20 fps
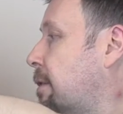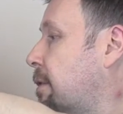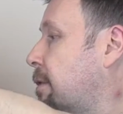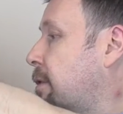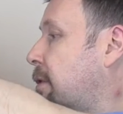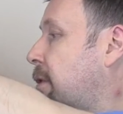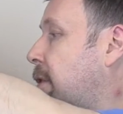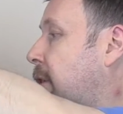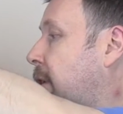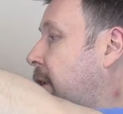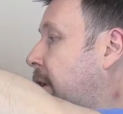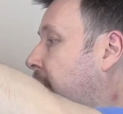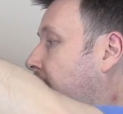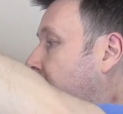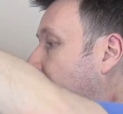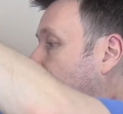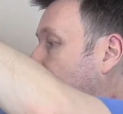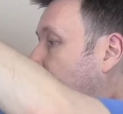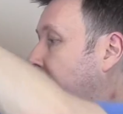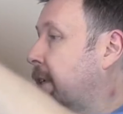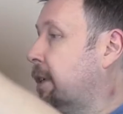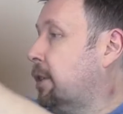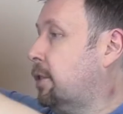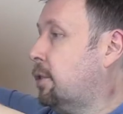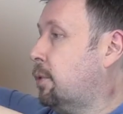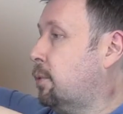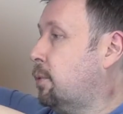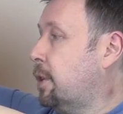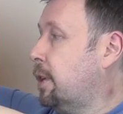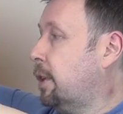
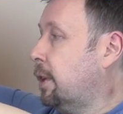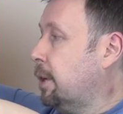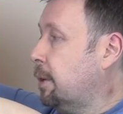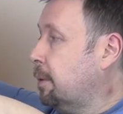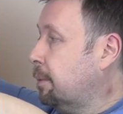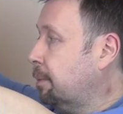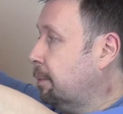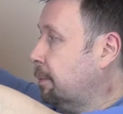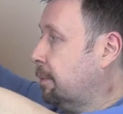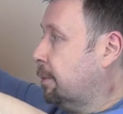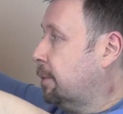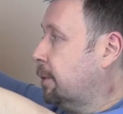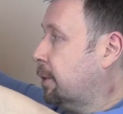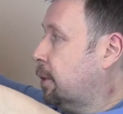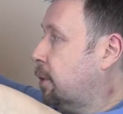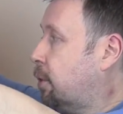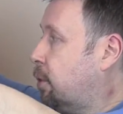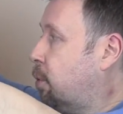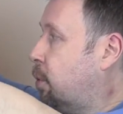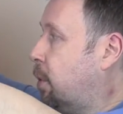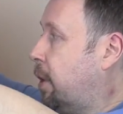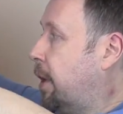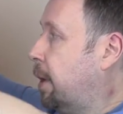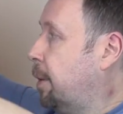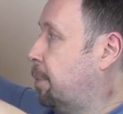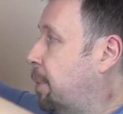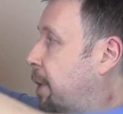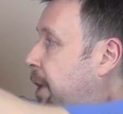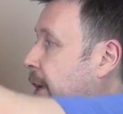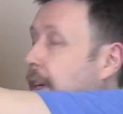It's really quite
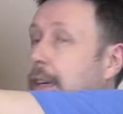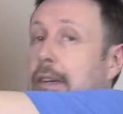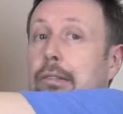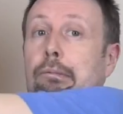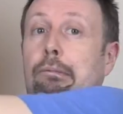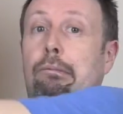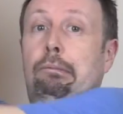a big